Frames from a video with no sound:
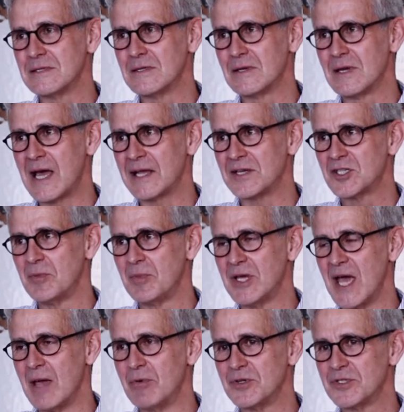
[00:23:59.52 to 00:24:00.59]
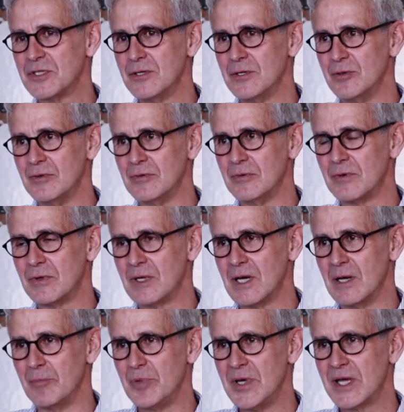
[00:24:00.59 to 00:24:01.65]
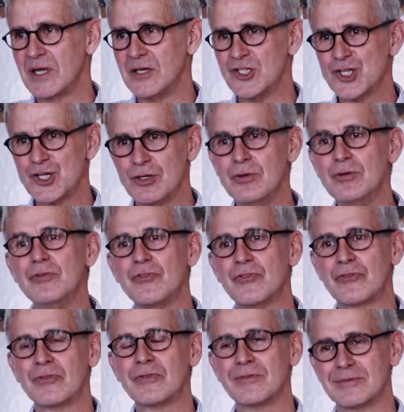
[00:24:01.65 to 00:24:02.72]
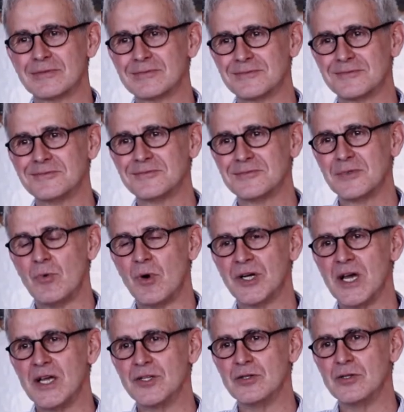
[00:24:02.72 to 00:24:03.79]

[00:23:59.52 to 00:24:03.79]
like to be able to pick and choose what I